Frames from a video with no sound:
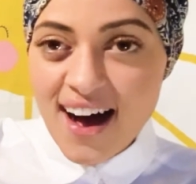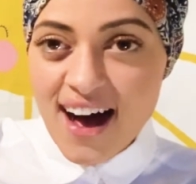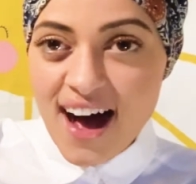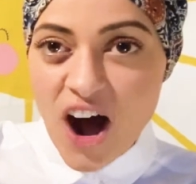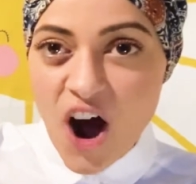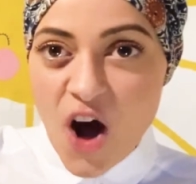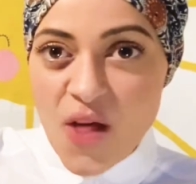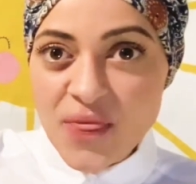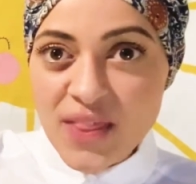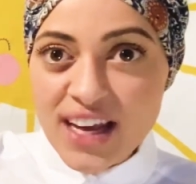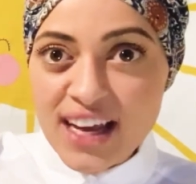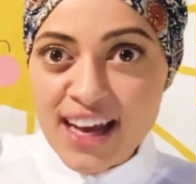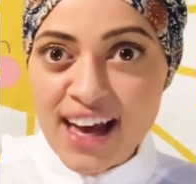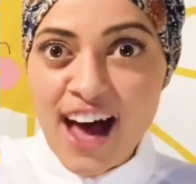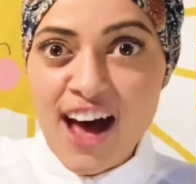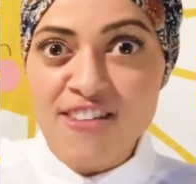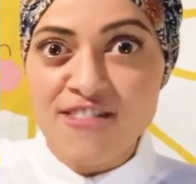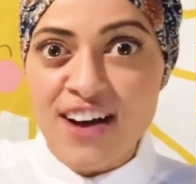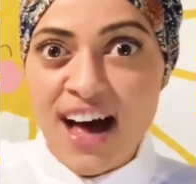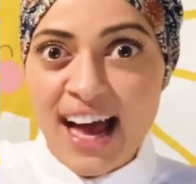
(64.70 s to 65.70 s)
On the
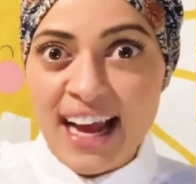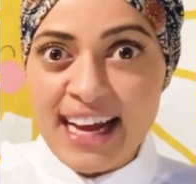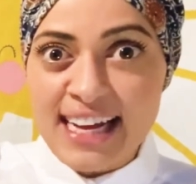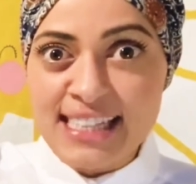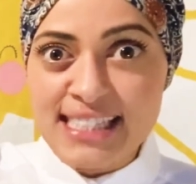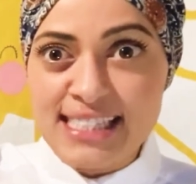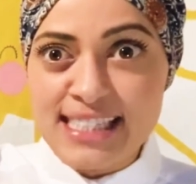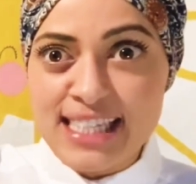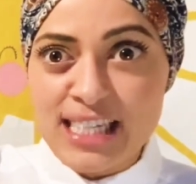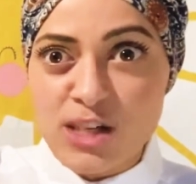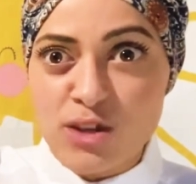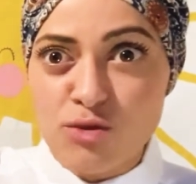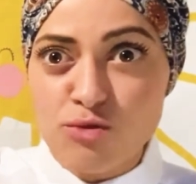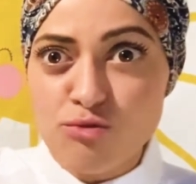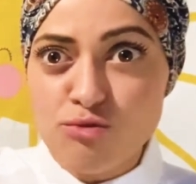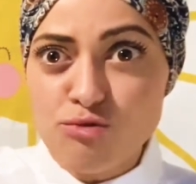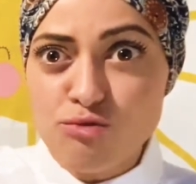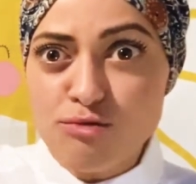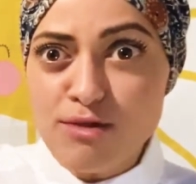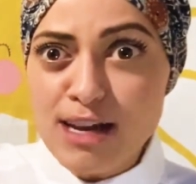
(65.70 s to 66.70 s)
cover, I can see a
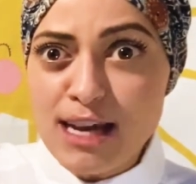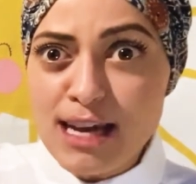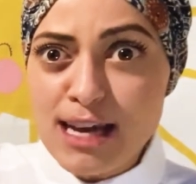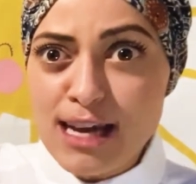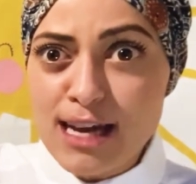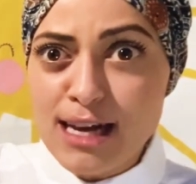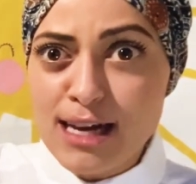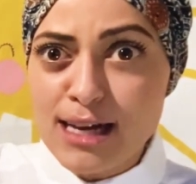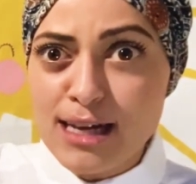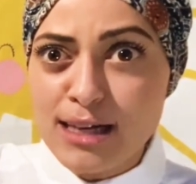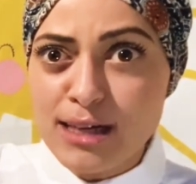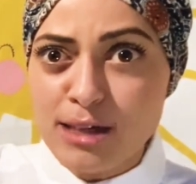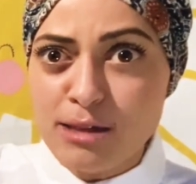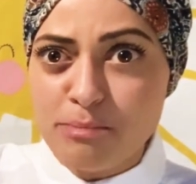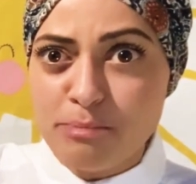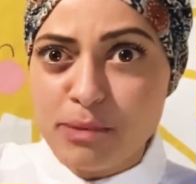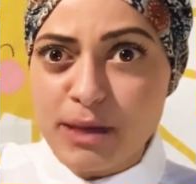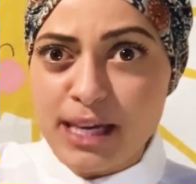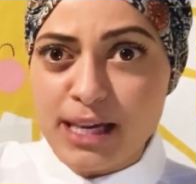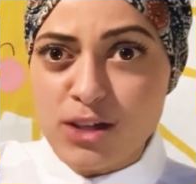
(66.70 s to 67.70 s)
real
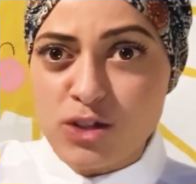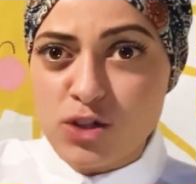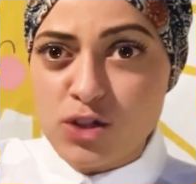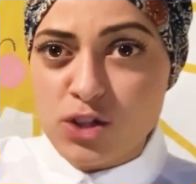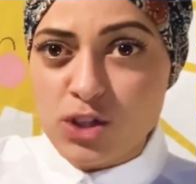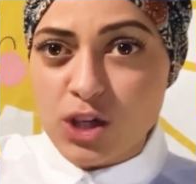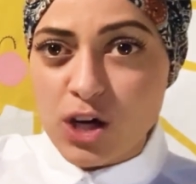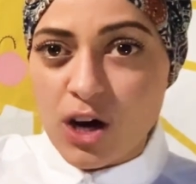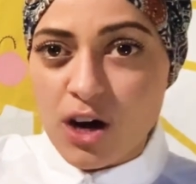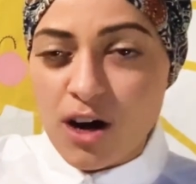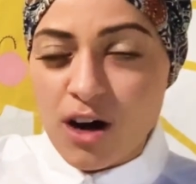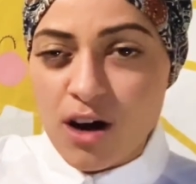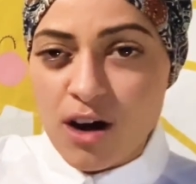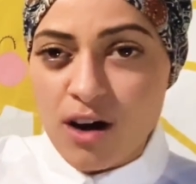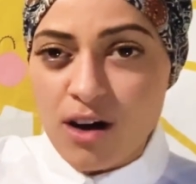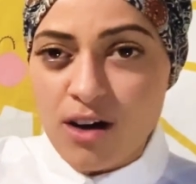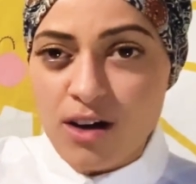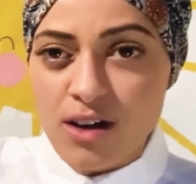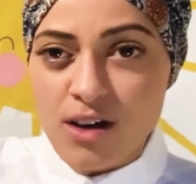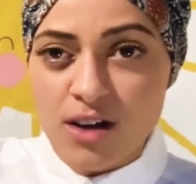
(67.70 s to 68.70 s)
big star
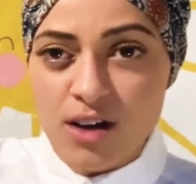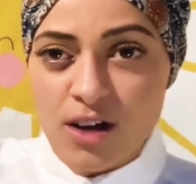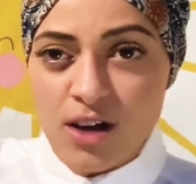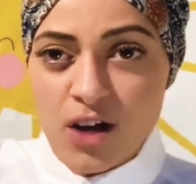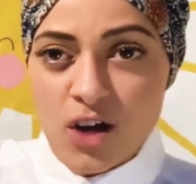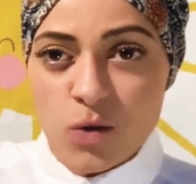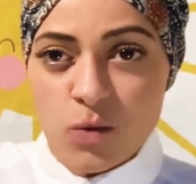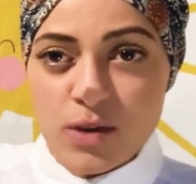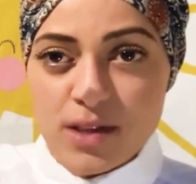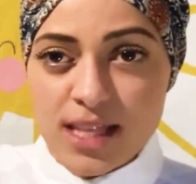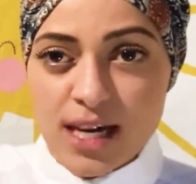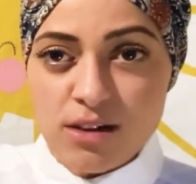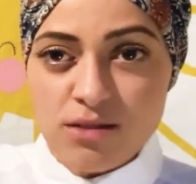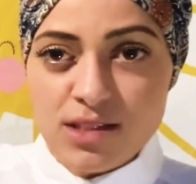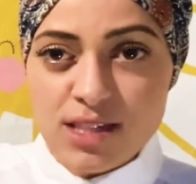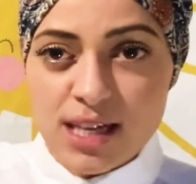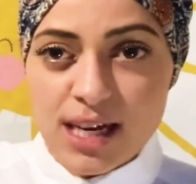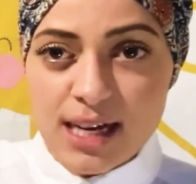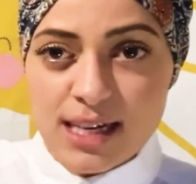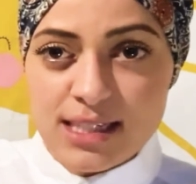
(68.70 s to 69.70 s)
with our
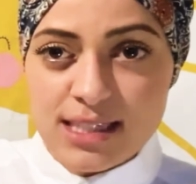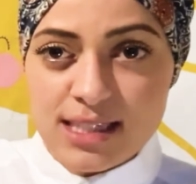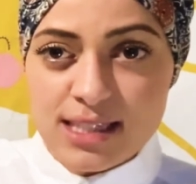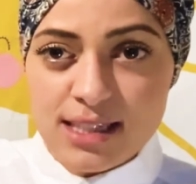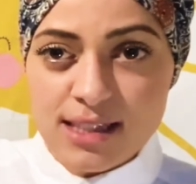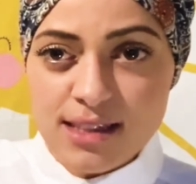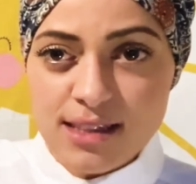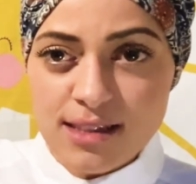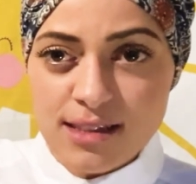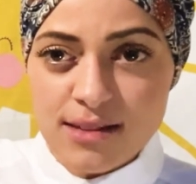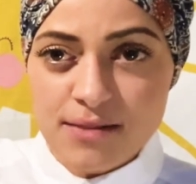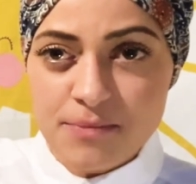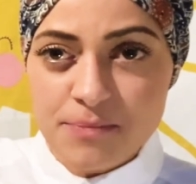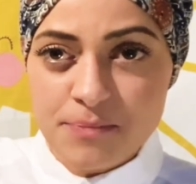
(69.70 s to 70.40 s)
title.